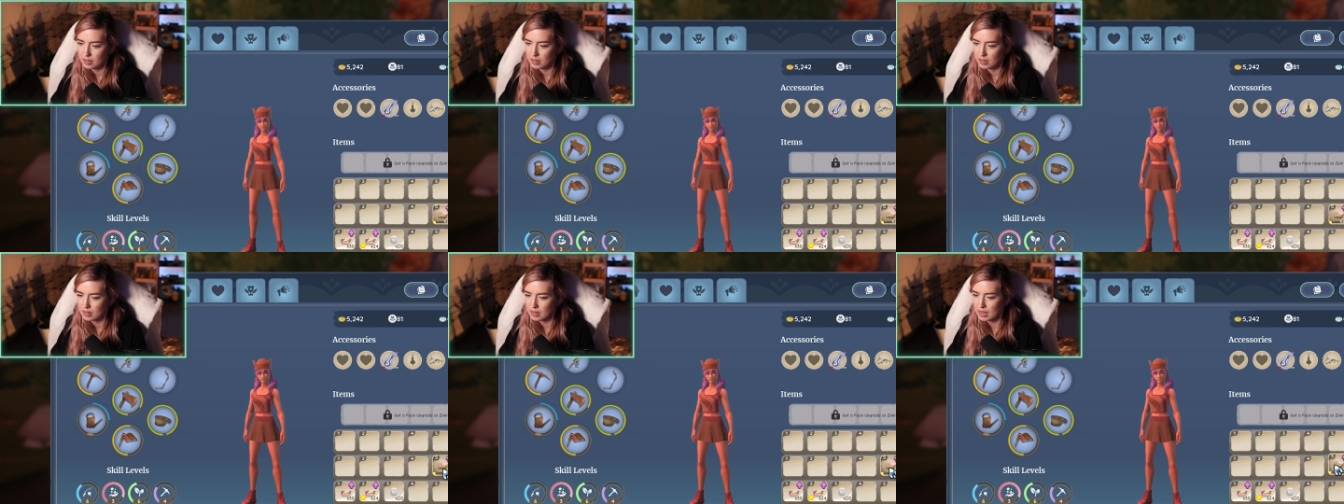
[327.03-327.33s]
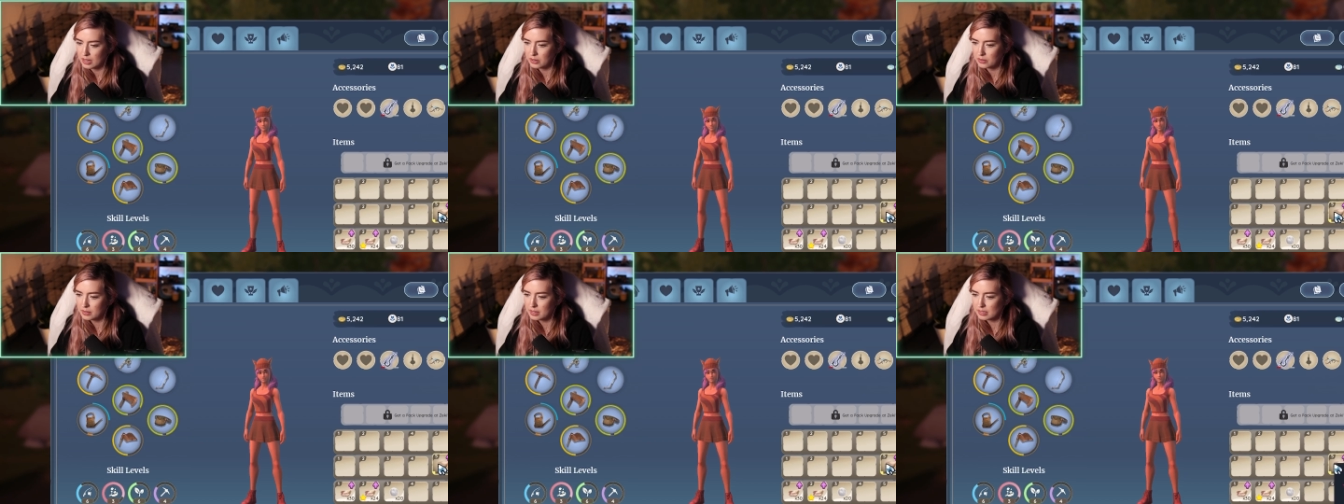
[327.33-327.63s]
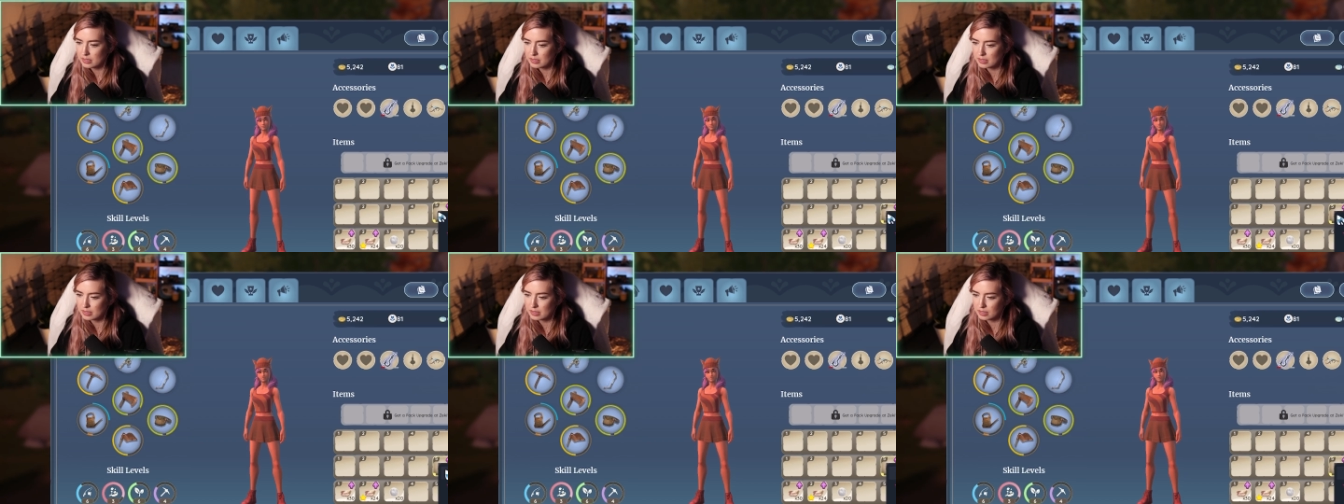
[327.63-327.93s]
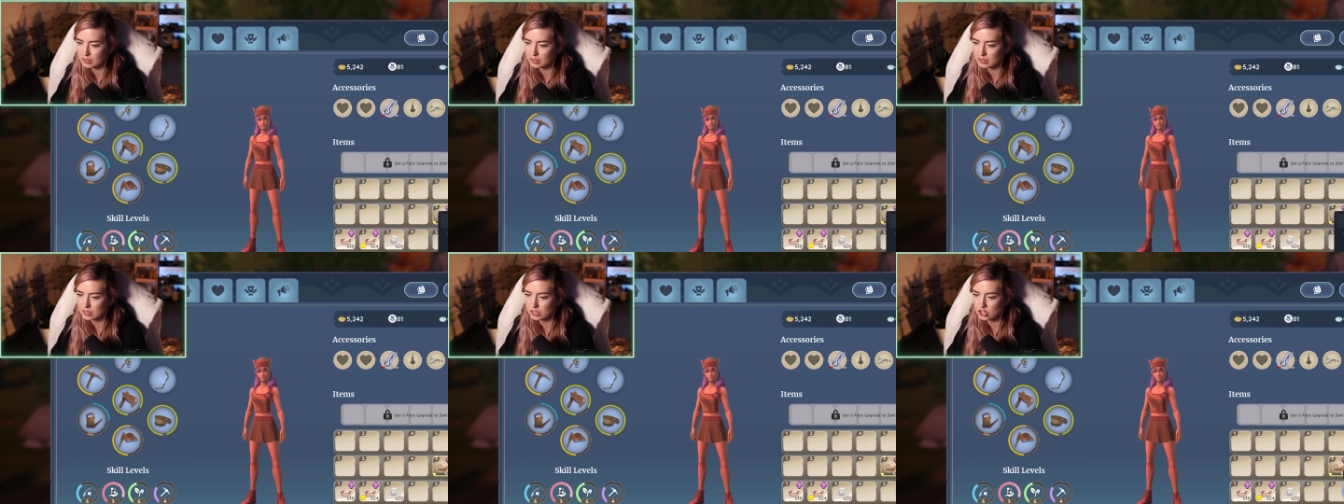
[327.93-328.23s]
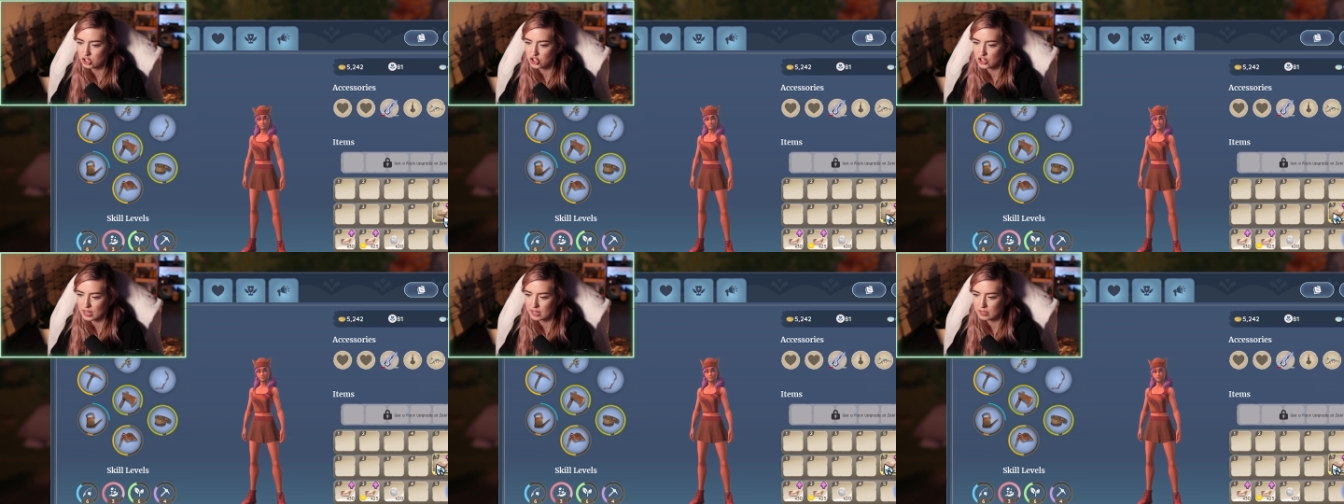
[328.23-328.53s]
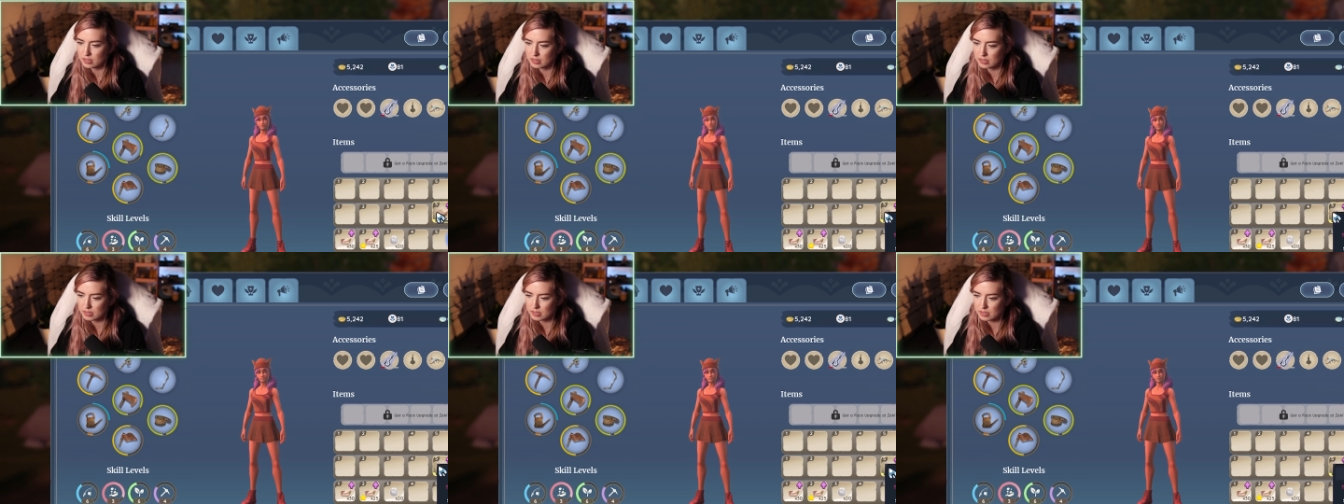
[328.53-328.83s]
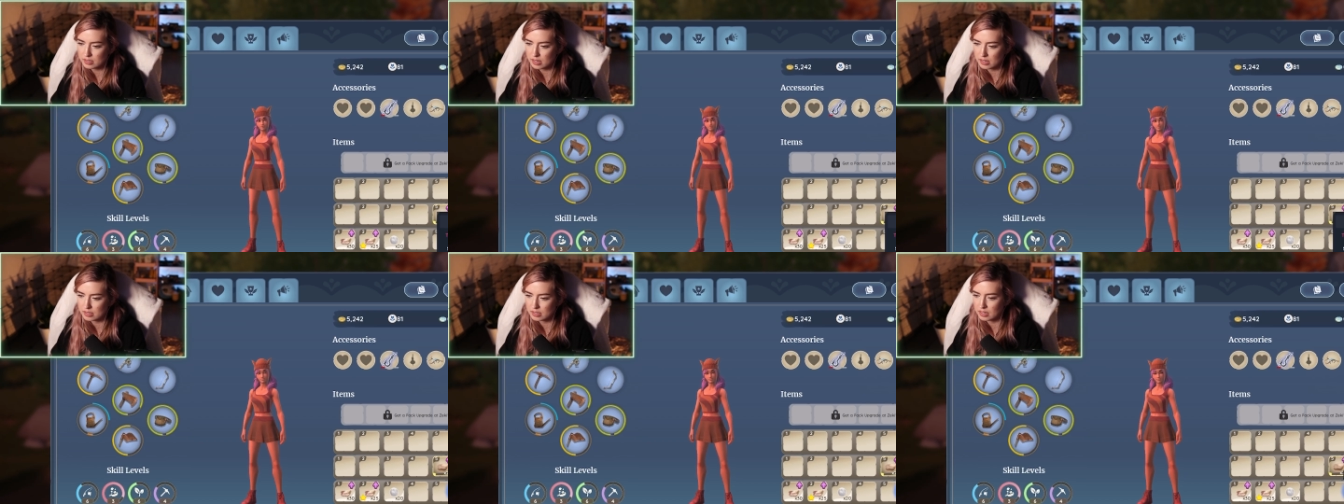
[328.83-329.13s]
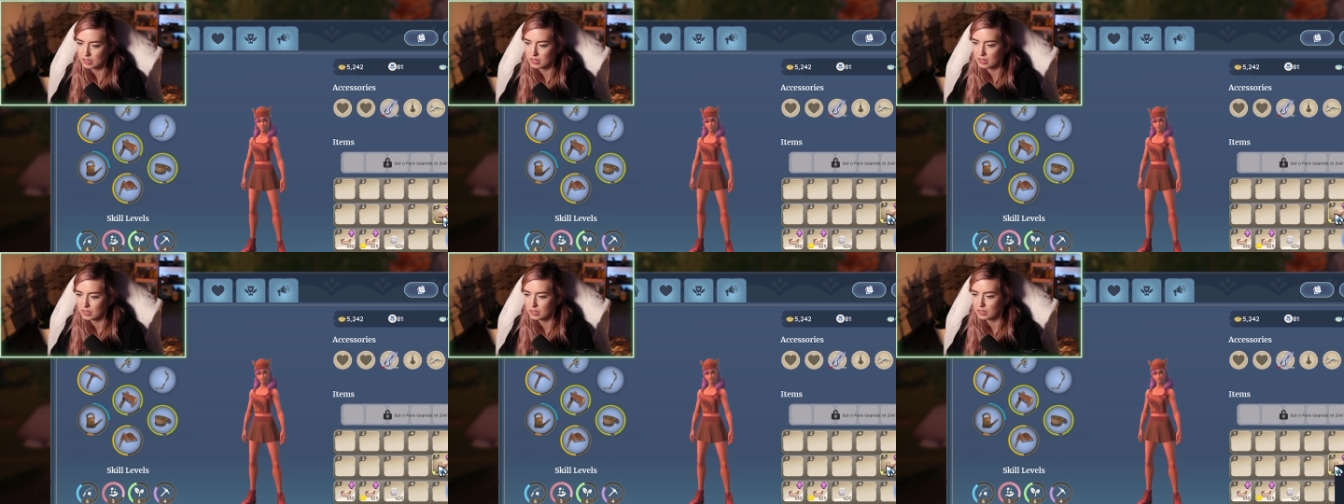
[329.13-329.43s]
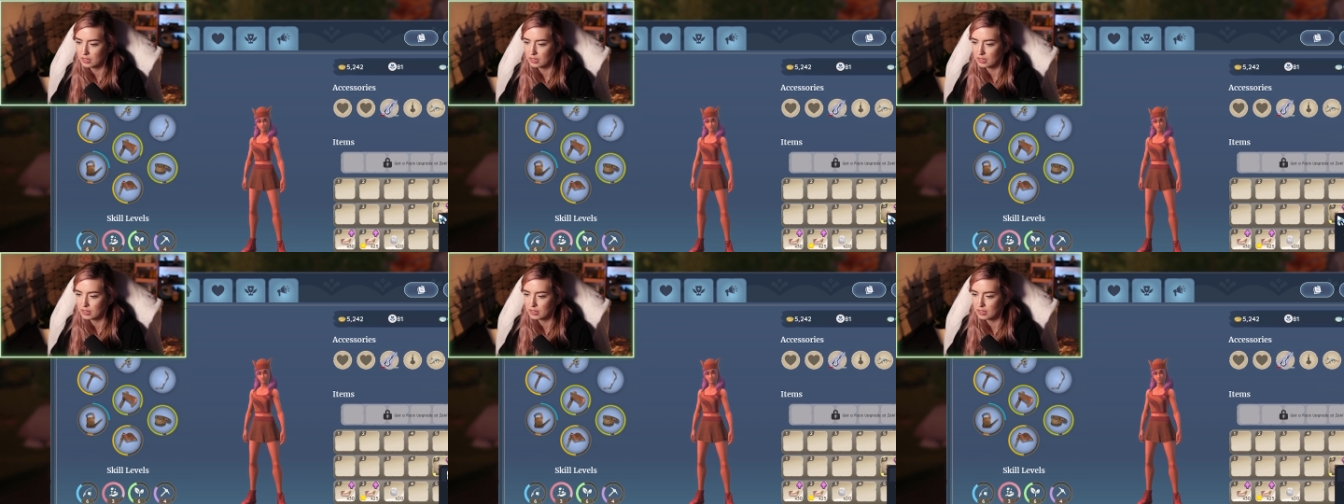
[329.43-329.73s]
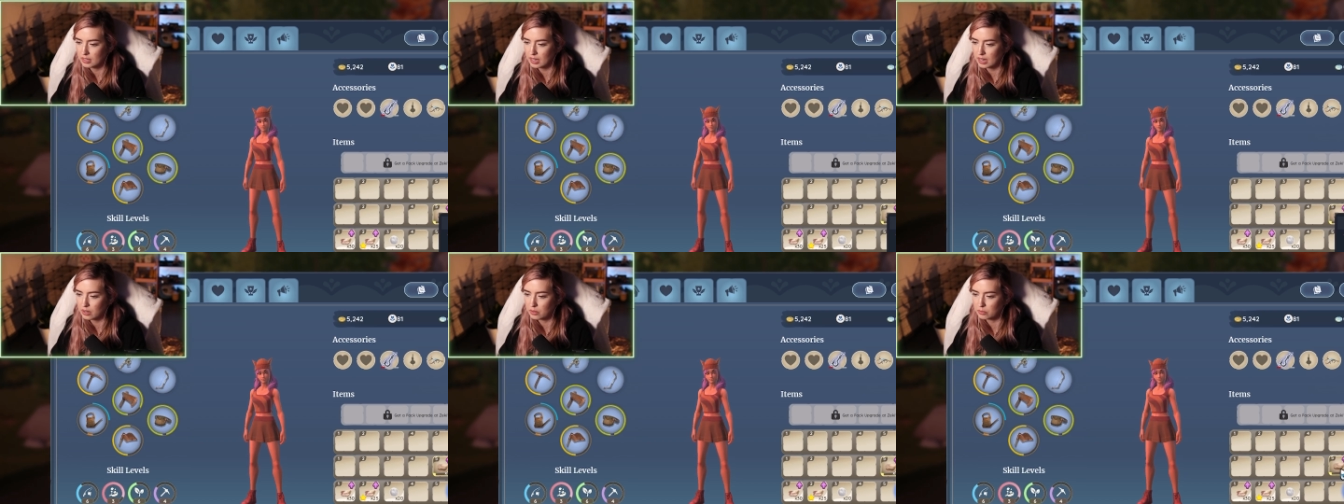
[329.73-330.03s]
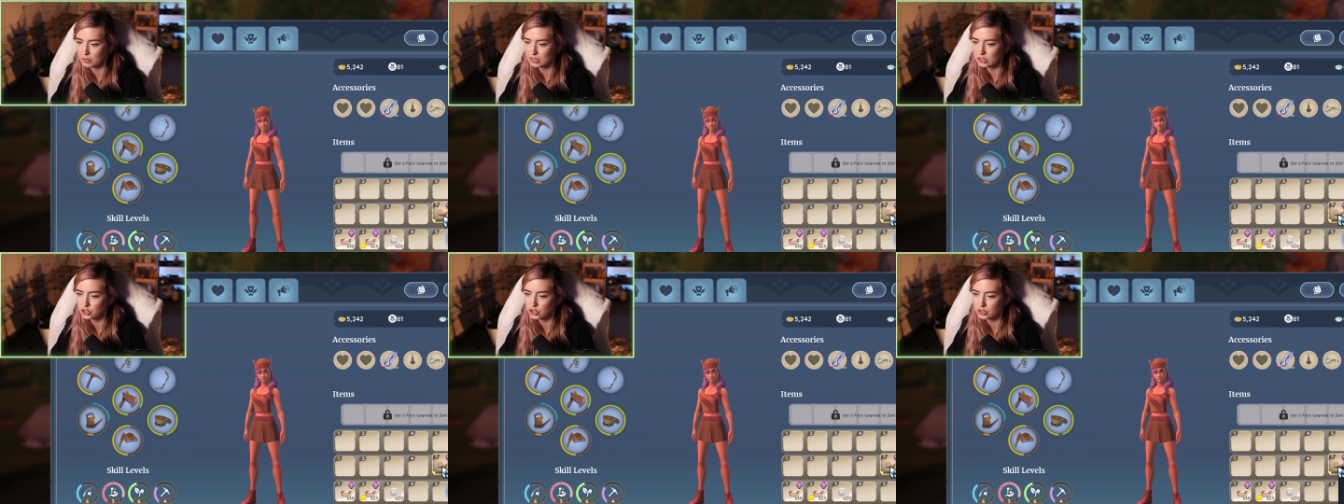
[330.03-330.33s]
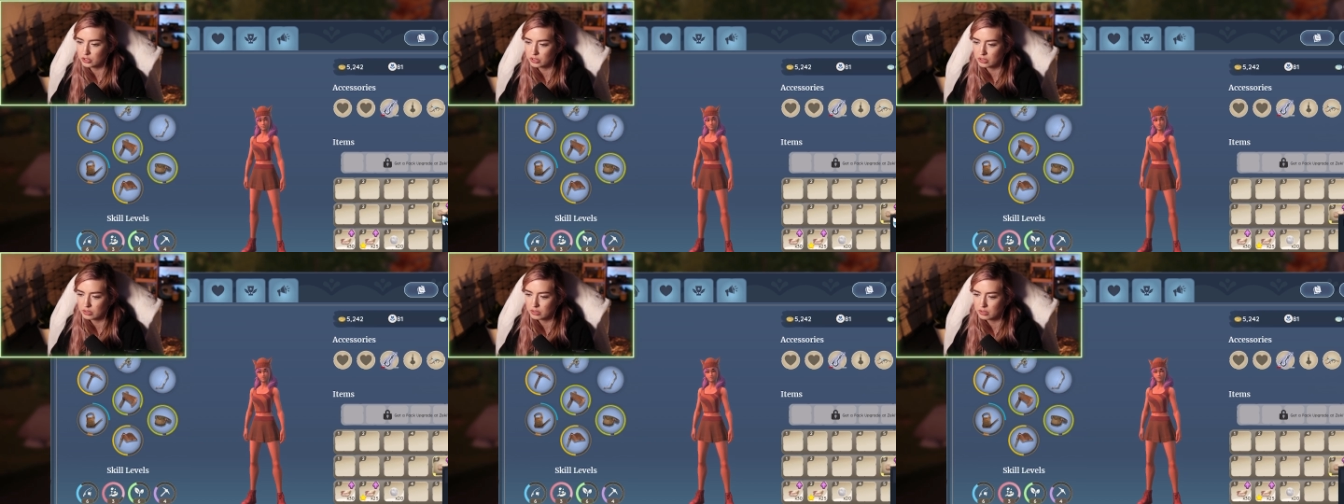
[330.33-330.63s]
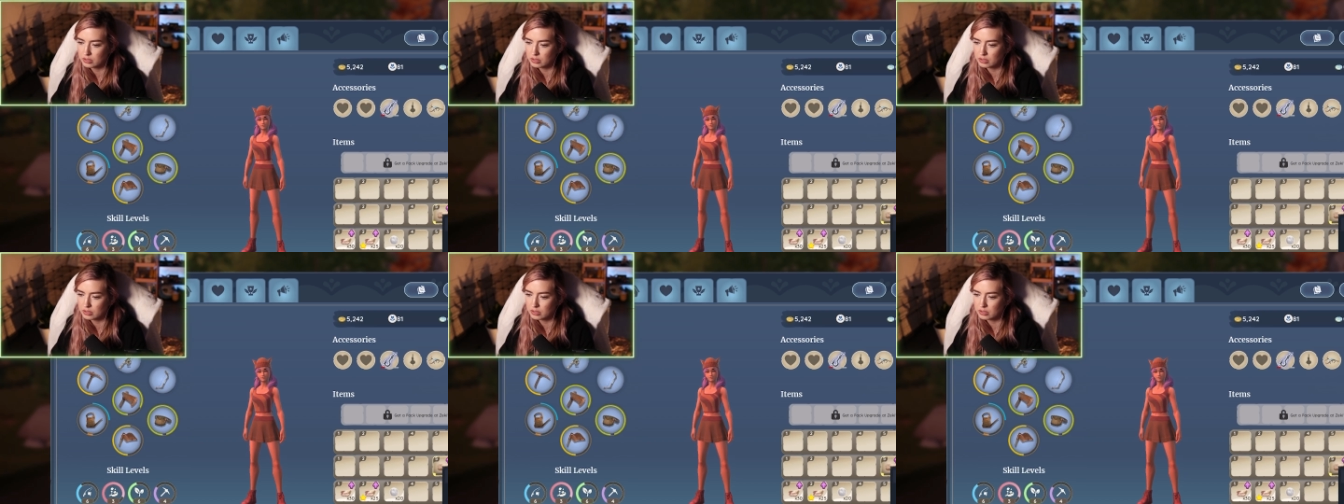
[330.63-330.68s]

I don't necessarily suggest this as a get-rich